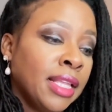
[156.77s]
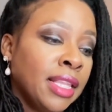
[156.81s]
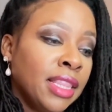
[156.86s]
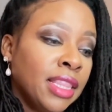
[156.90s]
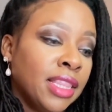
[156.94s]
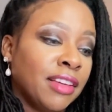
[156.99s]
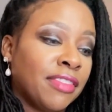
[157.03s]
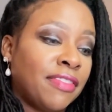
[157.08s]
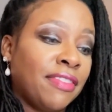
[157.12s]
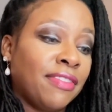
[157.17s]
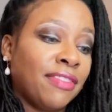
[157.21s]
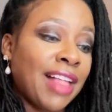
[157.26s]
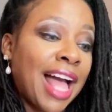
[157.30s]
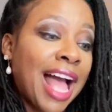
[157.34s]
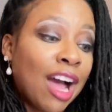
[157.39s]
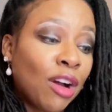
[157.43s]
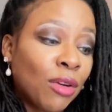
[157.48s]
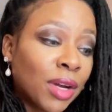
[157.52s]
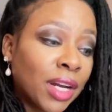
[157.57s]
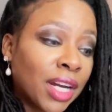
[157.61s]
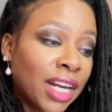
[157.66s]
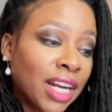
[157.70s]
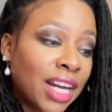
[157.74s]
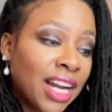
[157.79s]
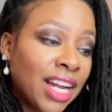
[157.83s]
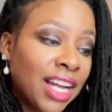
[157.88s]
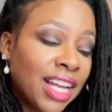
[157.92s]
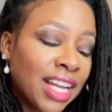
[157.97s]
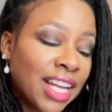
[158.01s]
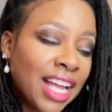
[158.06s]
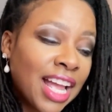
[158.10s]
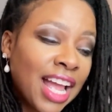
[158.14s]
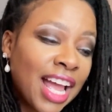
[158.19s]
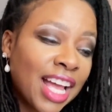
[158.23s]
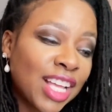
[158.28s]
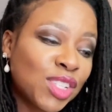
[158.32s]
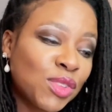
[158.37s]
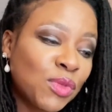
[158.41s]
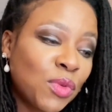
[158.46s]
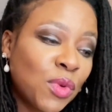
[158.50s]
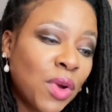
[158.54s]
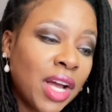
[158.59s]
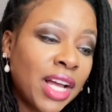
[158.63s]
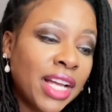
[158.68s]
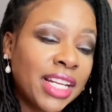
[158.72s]
The flower has
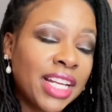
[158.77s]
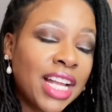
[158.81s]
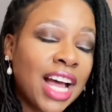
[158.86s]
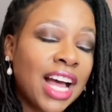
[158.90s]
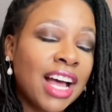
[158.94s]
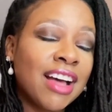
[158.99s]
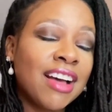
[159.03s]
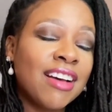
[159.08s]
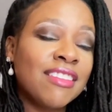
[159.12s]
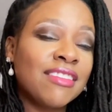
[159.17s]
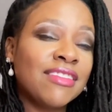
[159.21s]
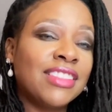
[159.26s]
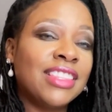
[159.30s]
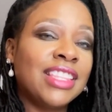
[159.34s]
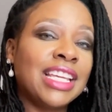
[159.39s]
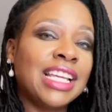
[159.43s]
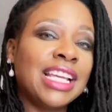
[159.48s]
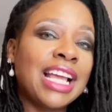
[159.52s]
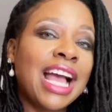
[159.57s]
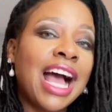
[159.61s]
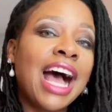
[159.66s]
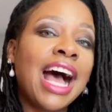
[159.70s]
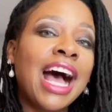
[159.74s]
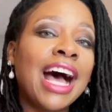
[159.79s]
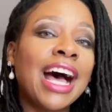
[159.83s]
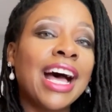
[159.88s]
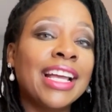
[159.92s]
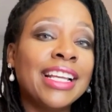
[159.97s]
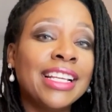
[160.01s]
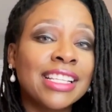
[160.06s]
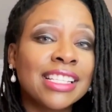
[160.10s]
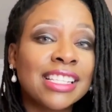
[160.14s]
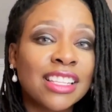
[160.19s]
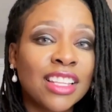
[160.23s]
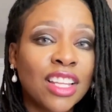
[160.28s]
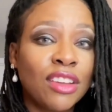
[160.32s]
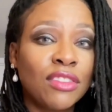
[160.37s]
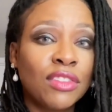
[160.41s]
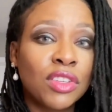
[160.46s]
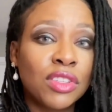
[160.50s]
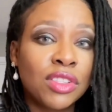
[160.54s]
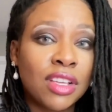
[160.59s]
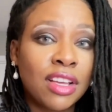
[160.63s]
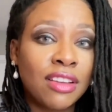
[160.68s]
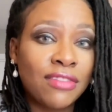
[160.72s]
one of the highest
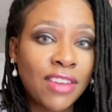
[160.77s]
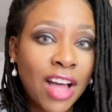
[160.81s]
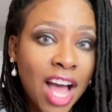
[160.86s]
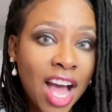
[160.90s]
levels of